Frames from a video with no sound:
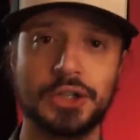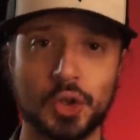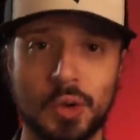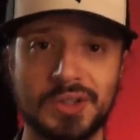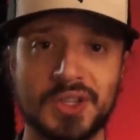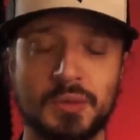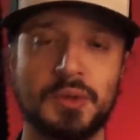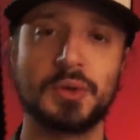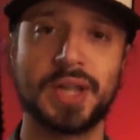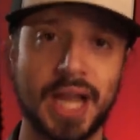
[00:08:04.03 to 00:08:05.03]
choices
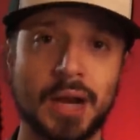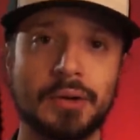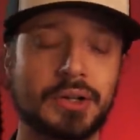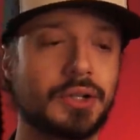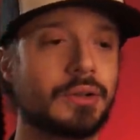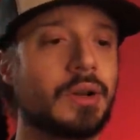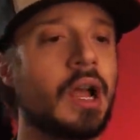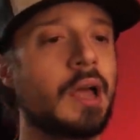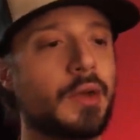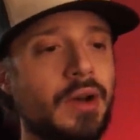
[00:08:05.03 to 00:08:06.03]
with your character
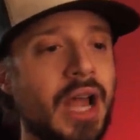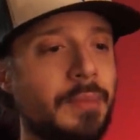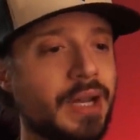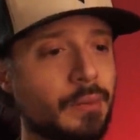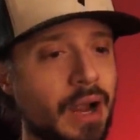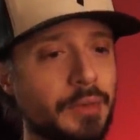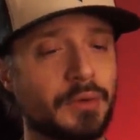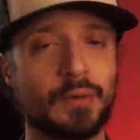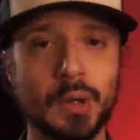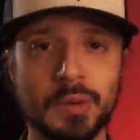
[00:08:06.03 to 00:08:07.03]
that are happening rather
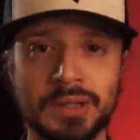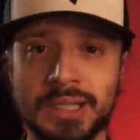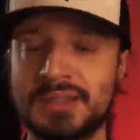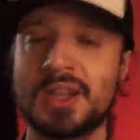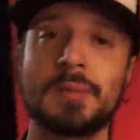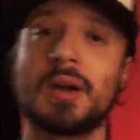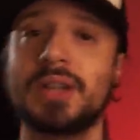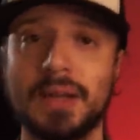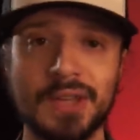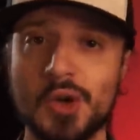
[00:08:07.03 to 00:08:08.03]
frequently. It's not
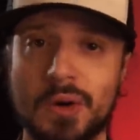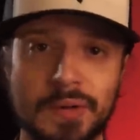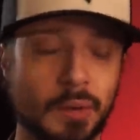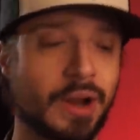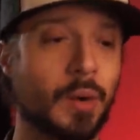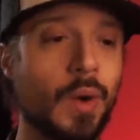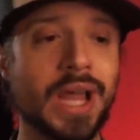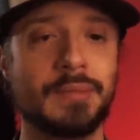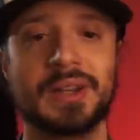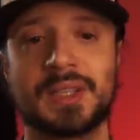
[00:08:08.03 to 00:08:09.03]
about giving you everything right
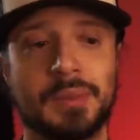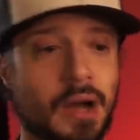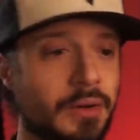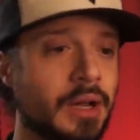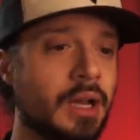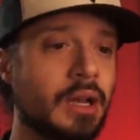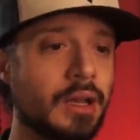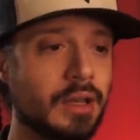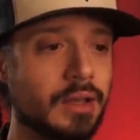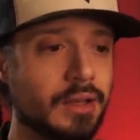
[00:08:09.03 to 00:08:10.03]
away, but it's about
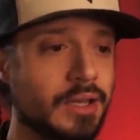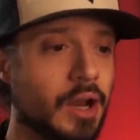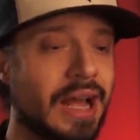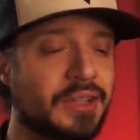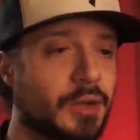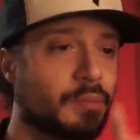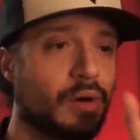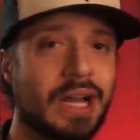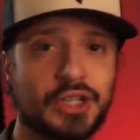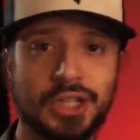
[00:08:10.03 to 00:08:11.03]
as you're
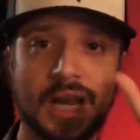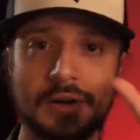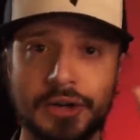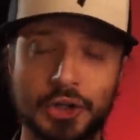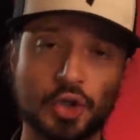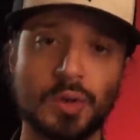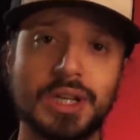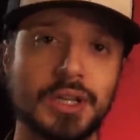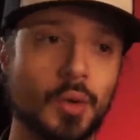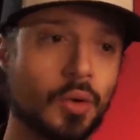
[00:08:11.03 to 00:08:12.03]
branching out in a tree,
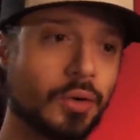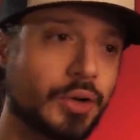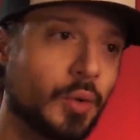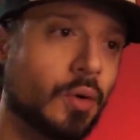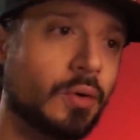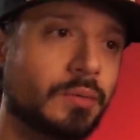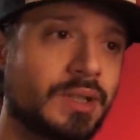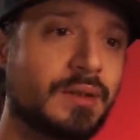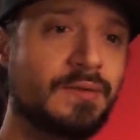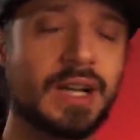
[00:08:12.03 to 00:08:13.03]
you're you're
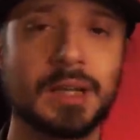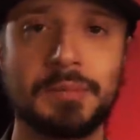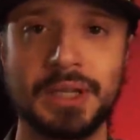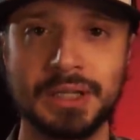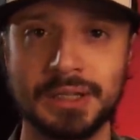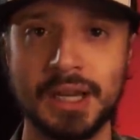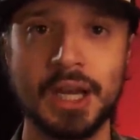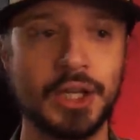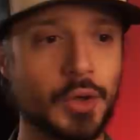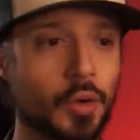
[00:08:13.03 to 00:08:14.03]
developing,
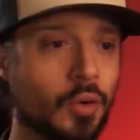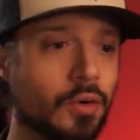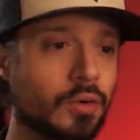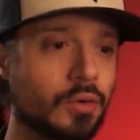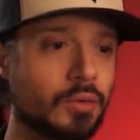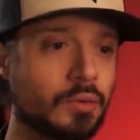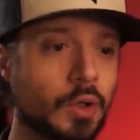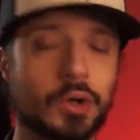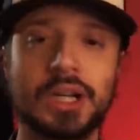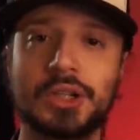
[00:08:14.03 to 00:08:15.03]
you're
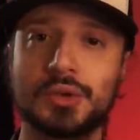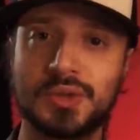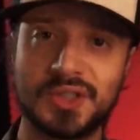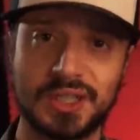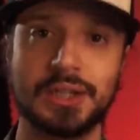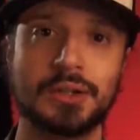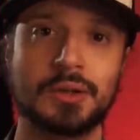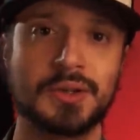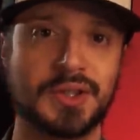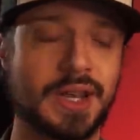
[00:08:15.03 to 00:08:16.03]
learning new
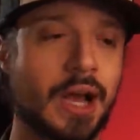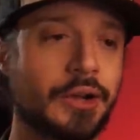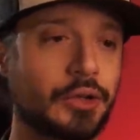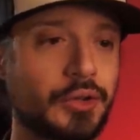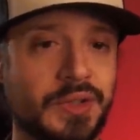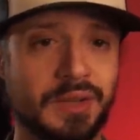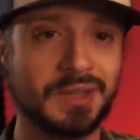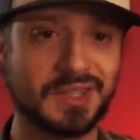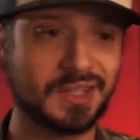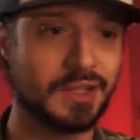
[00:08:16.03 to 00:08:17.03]
skills, and now you're using
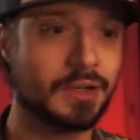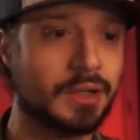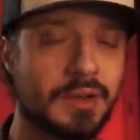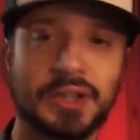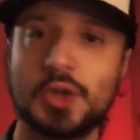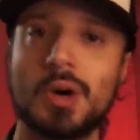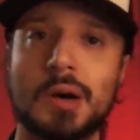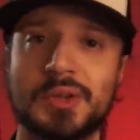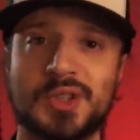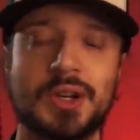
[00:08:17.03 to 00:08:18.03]
this skill, and then two
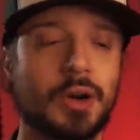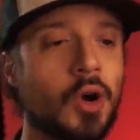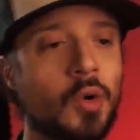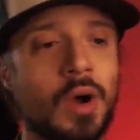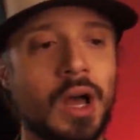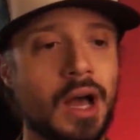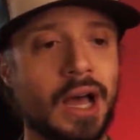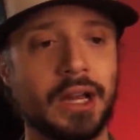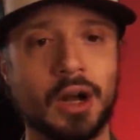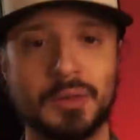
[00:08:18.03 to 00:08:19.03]
hours later, oh,
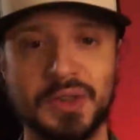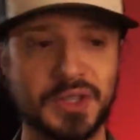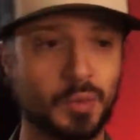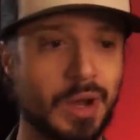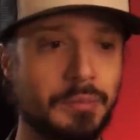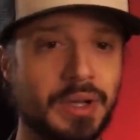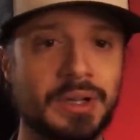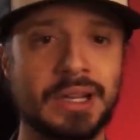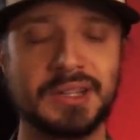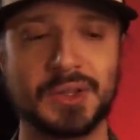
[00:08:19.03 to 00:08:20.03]
I got this
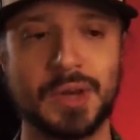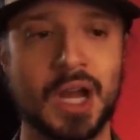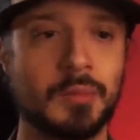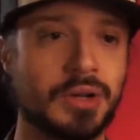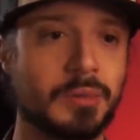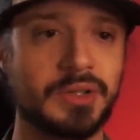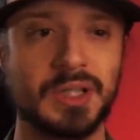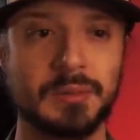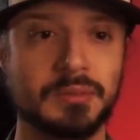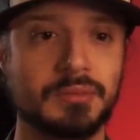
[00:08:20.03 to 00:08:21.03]
weapon, and so now I'm gonna
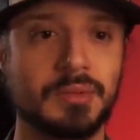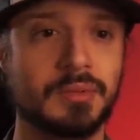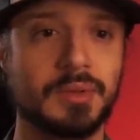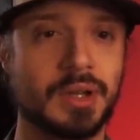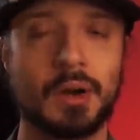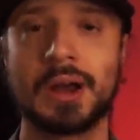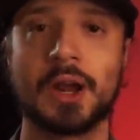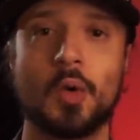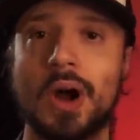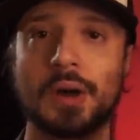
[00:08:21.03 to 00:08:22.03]
de- you know I'm
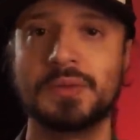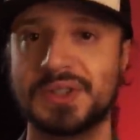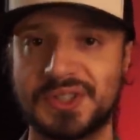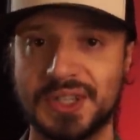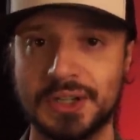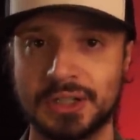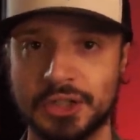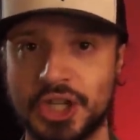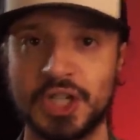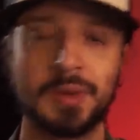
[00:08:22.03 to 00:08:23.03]
gonna acquire this skill
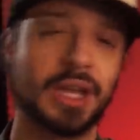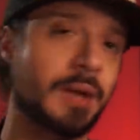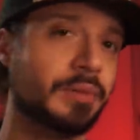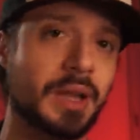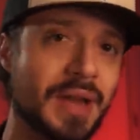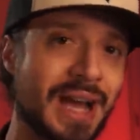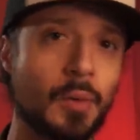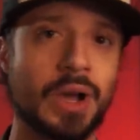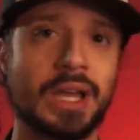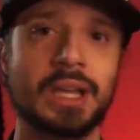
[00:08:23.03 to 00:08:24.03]
and change my gameplay
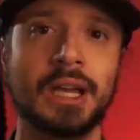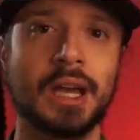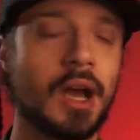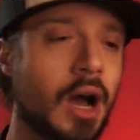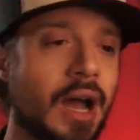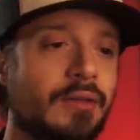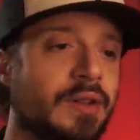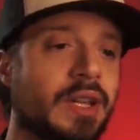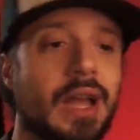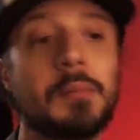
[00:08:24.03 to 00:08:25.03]
that way. I
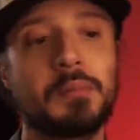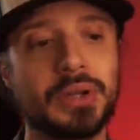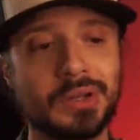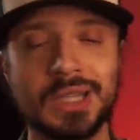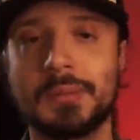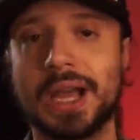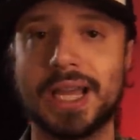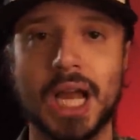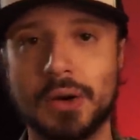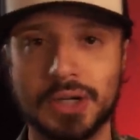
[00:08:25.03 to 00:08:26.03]
feel like I'm building my
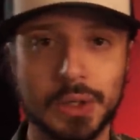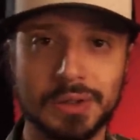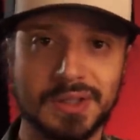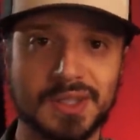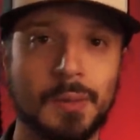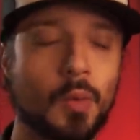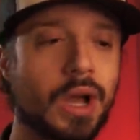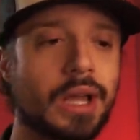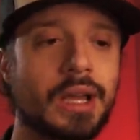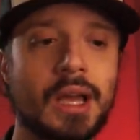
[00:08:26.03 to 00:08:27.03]
character in some
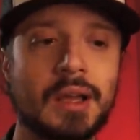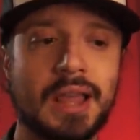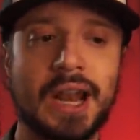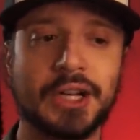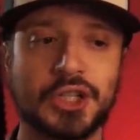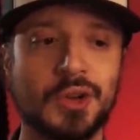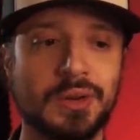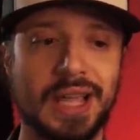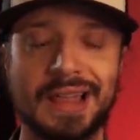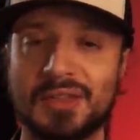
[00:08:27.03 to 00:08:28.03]
way, and I just
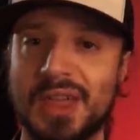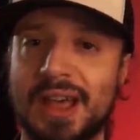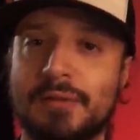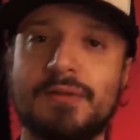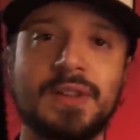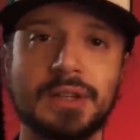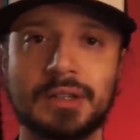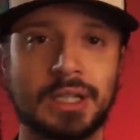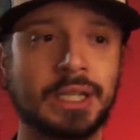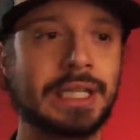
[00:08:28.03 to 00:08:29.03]
don't get that
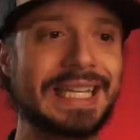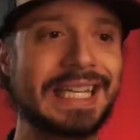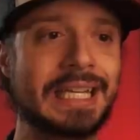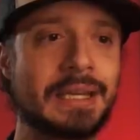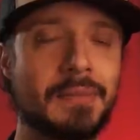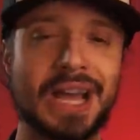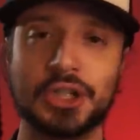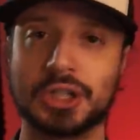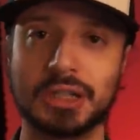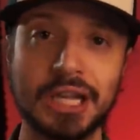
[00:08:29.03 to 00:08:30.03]
feeling in
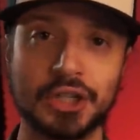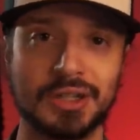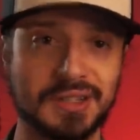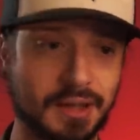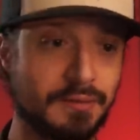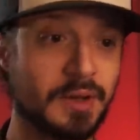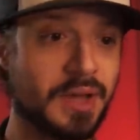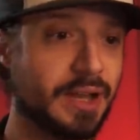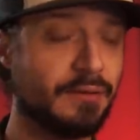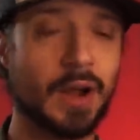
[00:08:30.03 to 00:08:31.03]
Magic Legends. I feel
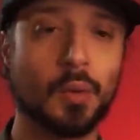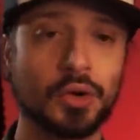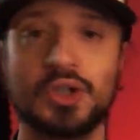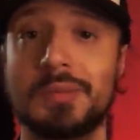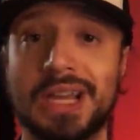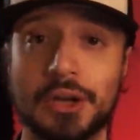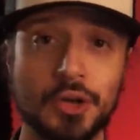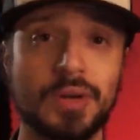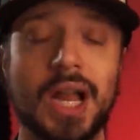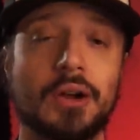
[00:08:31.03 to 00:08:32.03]
that if I were to make a
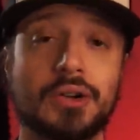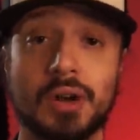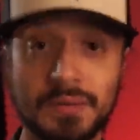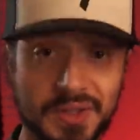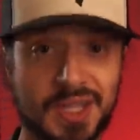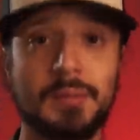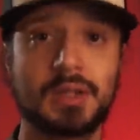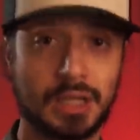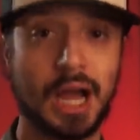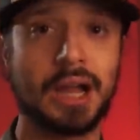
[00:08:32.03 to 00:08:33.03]
new character of the same
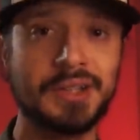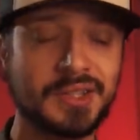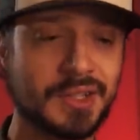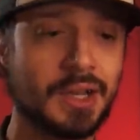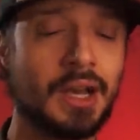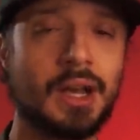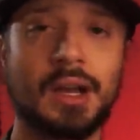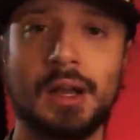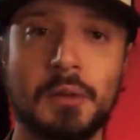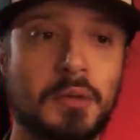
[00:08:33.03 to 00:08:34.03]
class,
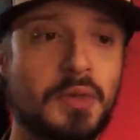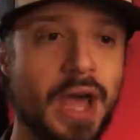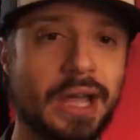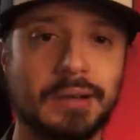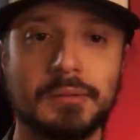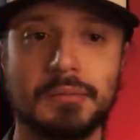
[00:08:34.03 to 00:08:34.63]
that